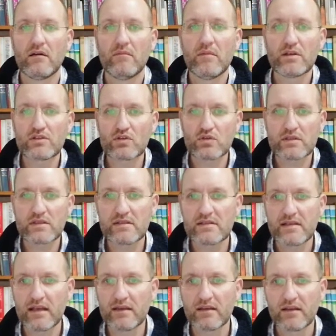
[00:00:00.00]
Moses also
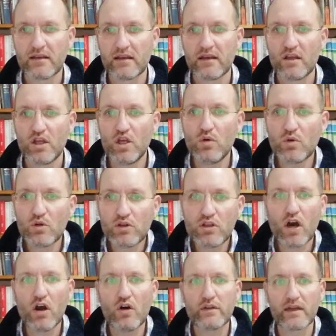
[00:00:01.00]
said, you will
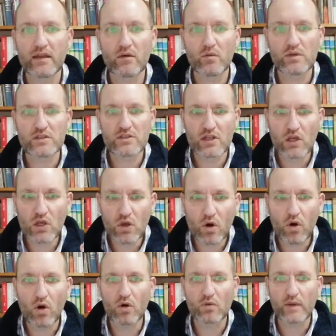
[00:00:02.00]
know that it was the
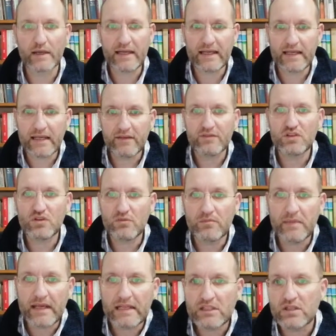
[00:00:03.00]
Lord when he gives you
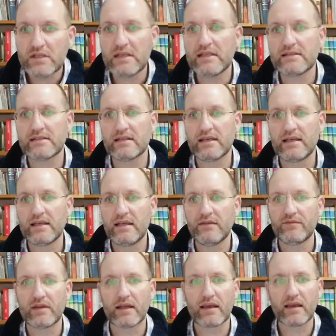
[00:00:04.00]
meat to eat in the
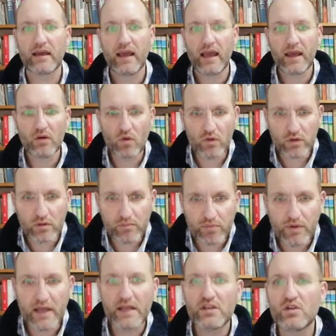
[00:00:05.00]
evening and all the
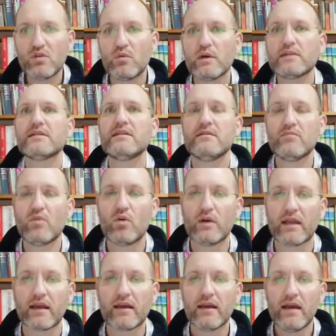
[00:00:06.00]
bread you want in the
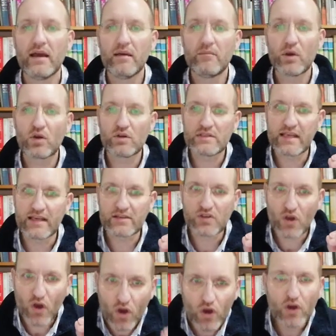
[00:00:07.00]
morning, because he has
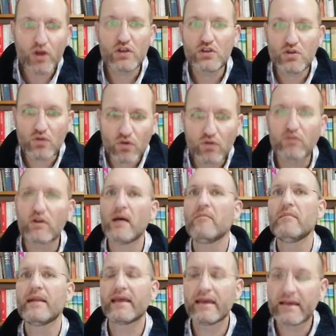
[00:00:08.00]
heard your
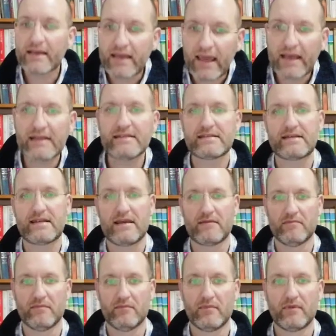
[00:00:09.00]
grumbling against
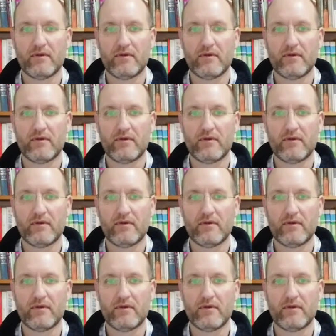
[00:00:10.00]
him.